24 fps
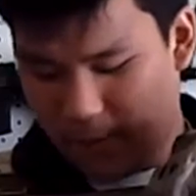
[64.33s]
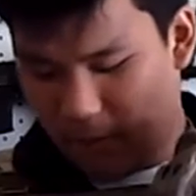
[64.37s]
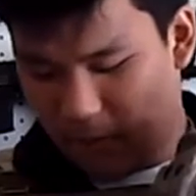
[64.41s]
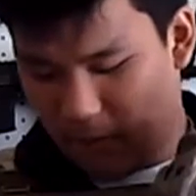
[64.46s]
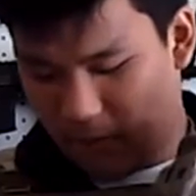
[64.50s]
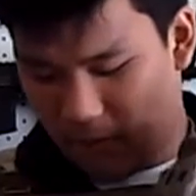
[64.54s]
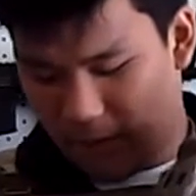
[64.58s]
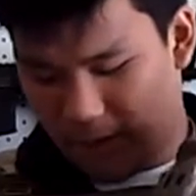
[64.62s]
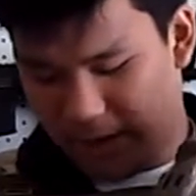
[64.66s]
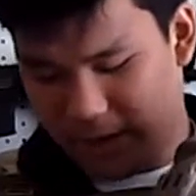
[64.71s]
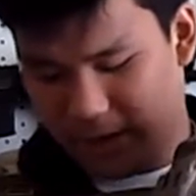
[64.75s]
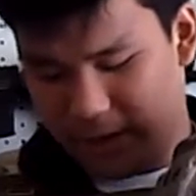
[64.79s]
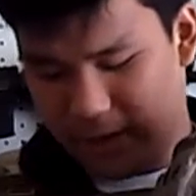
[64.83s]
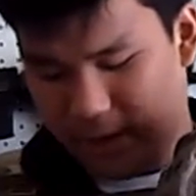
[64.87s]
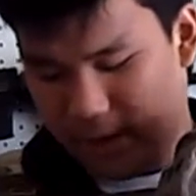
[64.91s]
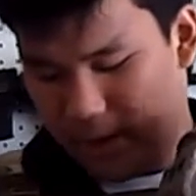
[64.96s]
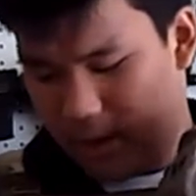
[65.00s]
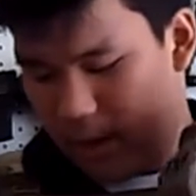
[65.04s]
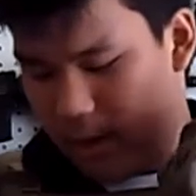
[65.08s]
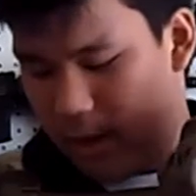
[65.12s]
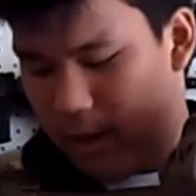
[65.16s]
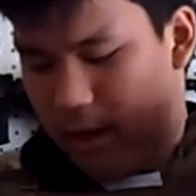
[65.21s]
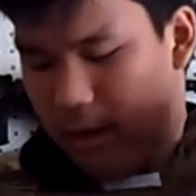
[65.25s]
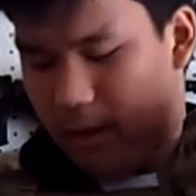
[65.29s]
ammo for
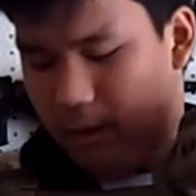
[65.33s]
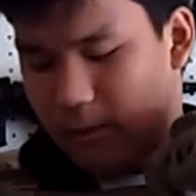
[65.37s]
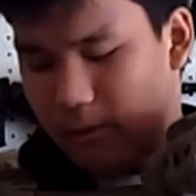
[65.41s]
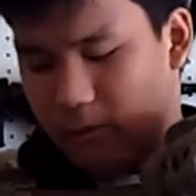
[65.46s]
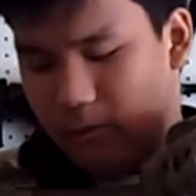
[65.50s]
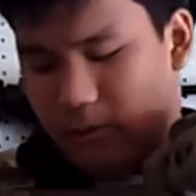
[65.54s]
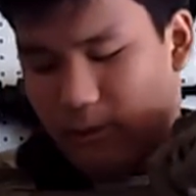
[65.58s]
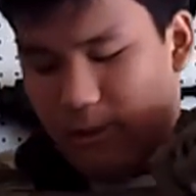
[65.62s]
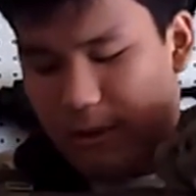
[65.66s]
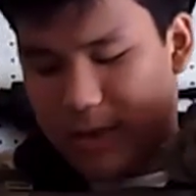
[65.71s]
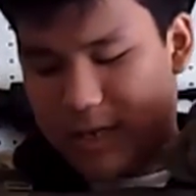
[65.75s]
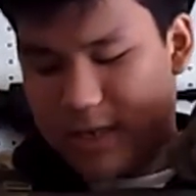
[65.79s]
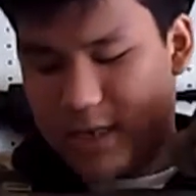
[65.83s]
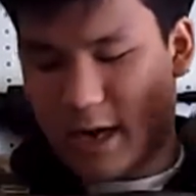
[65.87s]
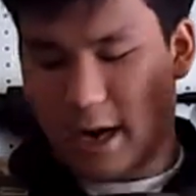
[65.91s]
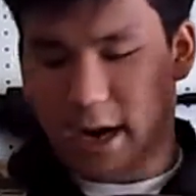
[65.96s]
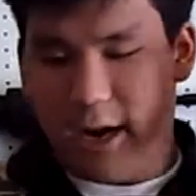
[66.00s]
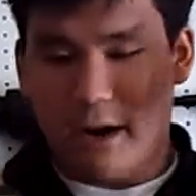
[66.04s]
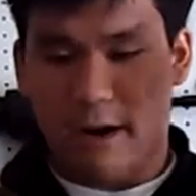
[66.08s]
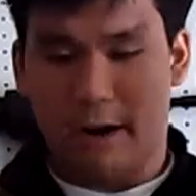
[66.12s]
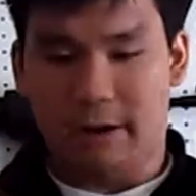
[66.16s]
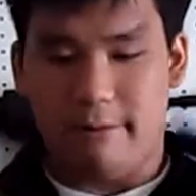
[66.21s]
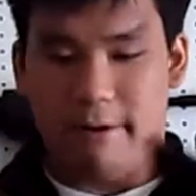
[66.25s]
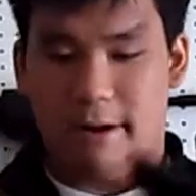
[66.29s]
my
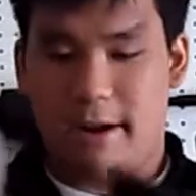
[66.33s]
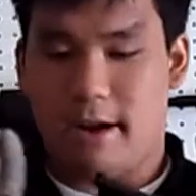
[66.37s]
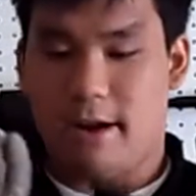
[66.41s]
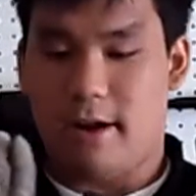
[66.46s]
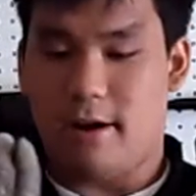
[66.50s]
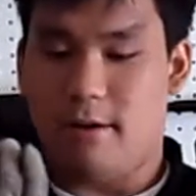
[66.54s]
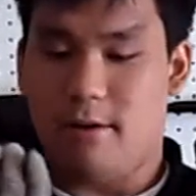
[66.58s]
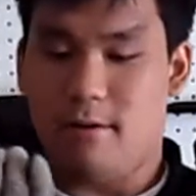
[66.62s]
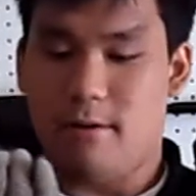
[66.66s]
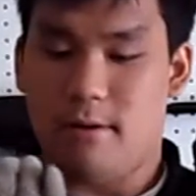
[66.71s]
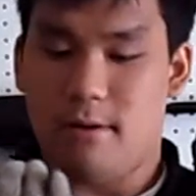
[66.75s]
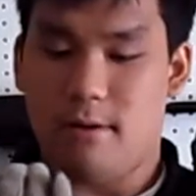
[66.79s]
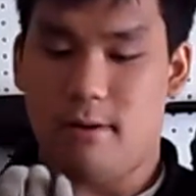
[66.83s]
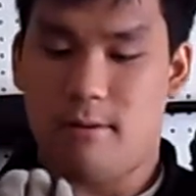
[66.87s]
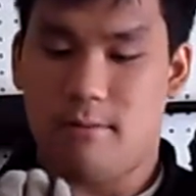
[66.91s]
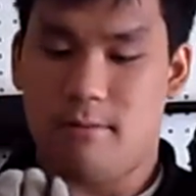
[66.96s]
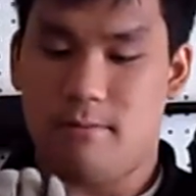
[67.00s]
sidearm right here.